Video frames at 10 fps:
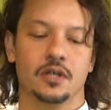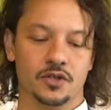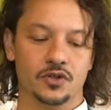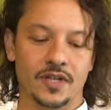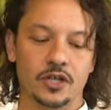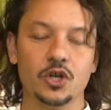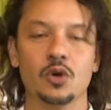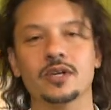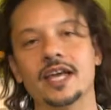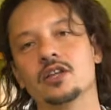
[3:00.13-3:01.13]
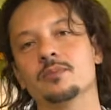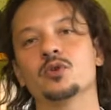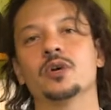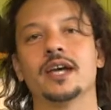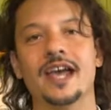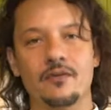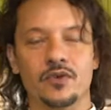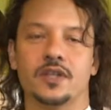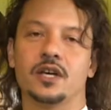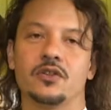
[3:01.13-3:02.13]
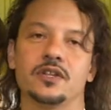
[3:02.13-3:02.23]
so that you don't end up doing everything on the